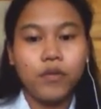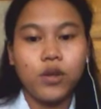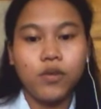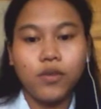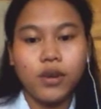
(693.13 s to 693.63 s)
for
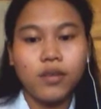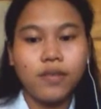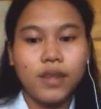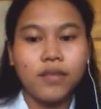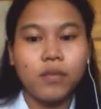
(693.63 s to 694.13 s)
users
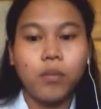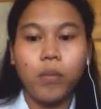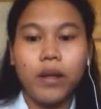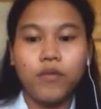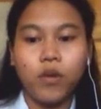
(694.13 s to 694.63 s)
since
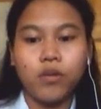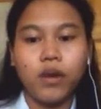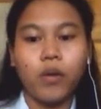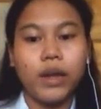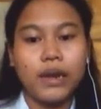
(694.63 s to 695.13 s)
mobile phones
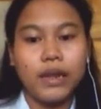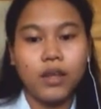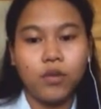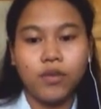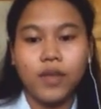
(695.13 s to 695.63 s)
are widely
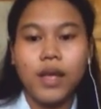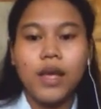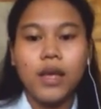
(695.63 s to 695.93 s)
used.